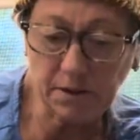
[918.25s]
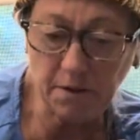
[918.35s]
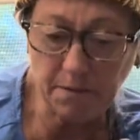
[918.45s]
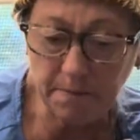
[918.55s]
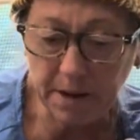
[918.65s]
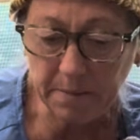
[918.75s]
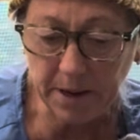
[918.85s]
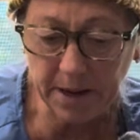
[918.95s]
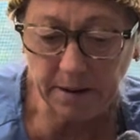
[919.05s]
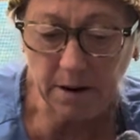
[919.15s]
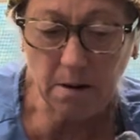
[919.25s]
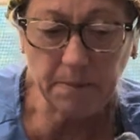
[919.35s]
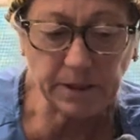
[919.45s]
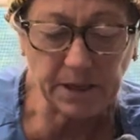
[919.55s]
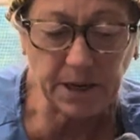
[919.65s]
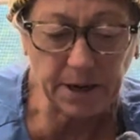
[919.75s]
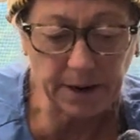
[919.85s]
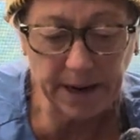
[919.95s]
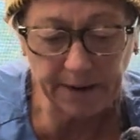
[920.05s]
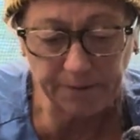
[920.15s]
over by my, nope, it's in here
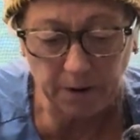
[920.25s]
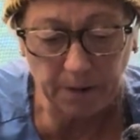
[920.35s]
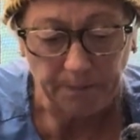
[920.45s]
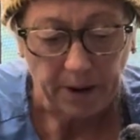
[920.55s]
after all.